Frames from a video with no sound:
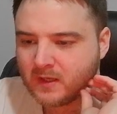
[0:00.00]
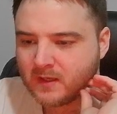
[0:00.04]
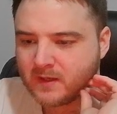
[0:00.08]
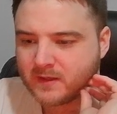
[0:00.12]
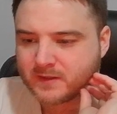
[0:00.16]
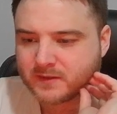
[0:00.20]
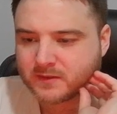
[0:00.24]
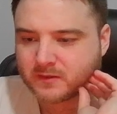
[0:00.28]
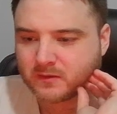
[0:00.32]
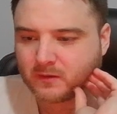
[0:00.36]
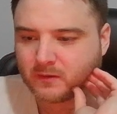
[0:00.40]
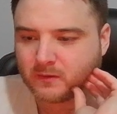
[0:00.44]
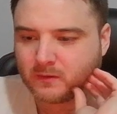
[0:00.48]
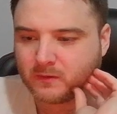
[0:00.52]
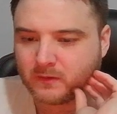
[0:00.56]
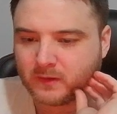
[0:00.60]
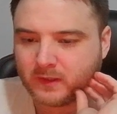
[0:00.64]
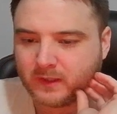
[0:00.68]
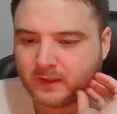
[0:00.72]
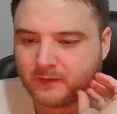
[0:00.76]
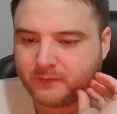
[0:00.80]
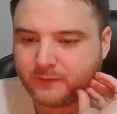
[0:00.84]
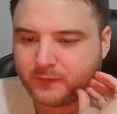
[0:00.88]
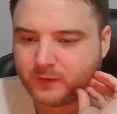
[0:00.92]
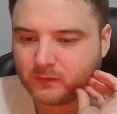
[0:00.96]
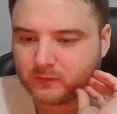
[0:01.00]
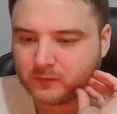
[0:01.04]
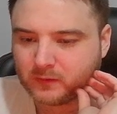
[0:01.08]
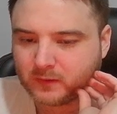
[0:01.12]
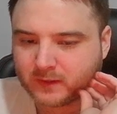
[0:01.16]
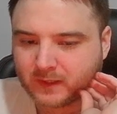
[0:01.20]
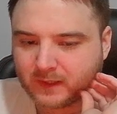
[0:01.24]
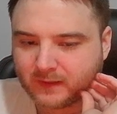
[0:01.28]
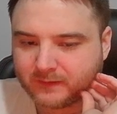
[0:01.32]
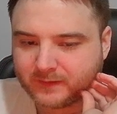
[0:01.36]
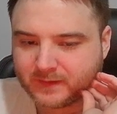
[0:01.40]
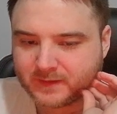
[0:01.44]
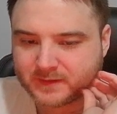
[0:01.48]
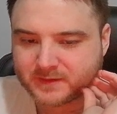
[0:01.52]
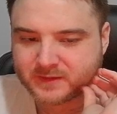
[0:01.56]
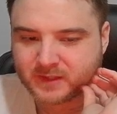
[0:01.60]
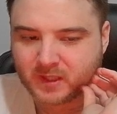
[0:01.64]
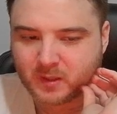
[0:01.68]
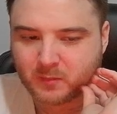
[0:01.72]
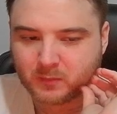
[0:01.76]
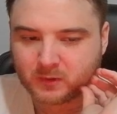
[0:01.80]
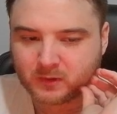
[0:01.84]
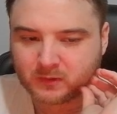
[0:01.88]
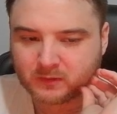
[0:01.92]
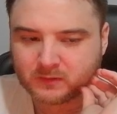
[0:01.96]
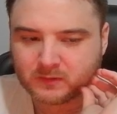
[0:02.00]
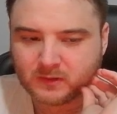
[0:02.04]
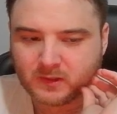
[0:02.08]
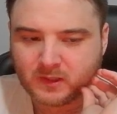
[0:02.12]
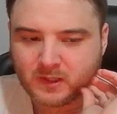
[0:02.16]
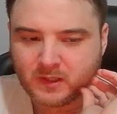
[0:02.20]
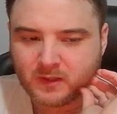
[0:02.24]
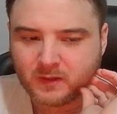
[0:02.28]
So if you look at this table,